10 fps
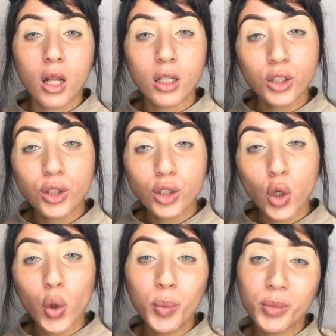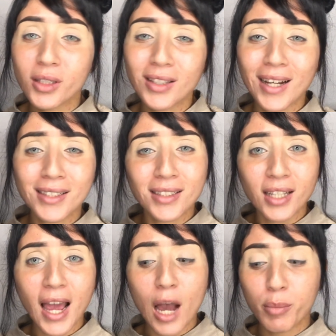Let's just hope that
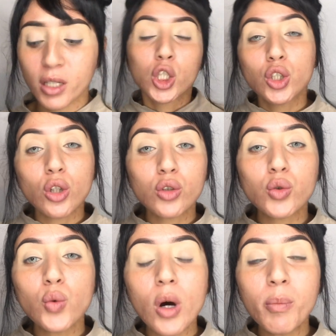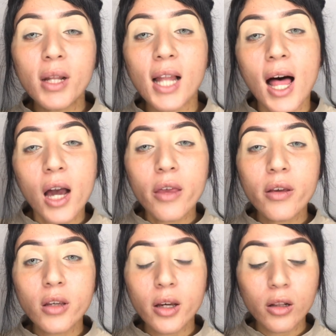doesn't happen. So to apply
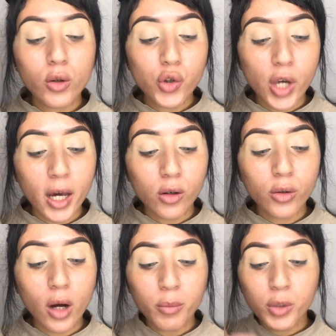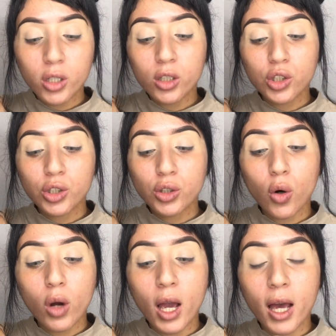the yellow shadow, I'm gonna just
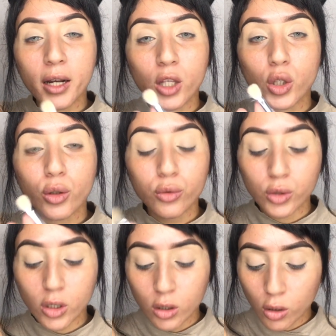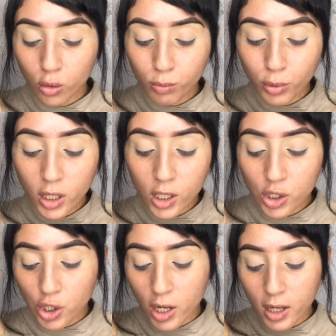go ahead and use a goat brush,
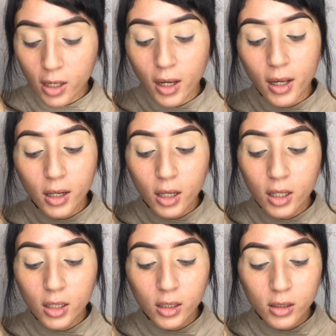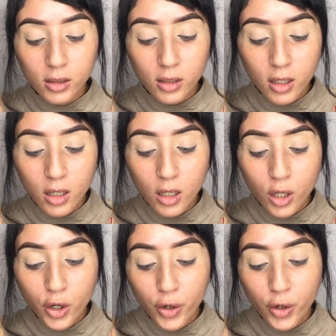and it is the,